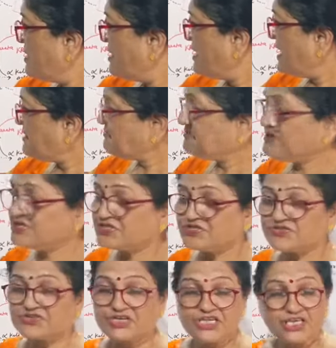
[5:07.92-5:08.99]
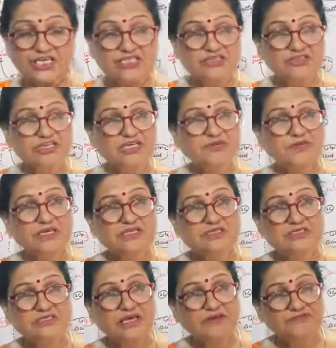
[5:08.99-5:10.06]
Fe3, 3
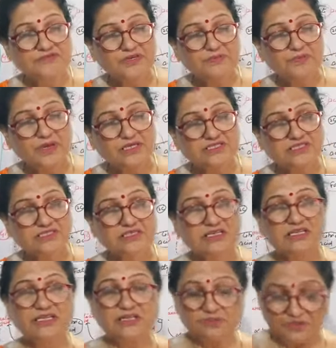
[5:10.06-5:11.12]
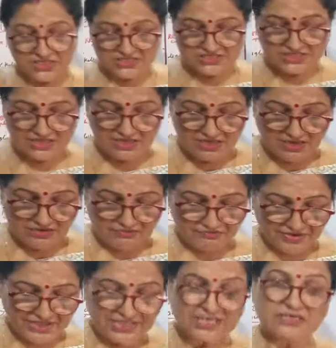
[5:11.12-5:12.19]
means Fe plus 3, it means the
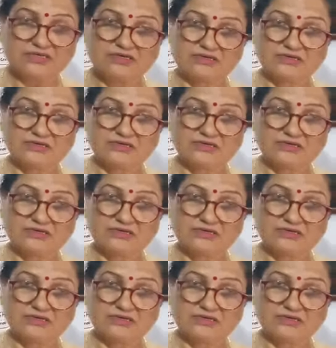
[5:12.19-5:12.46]
ferric.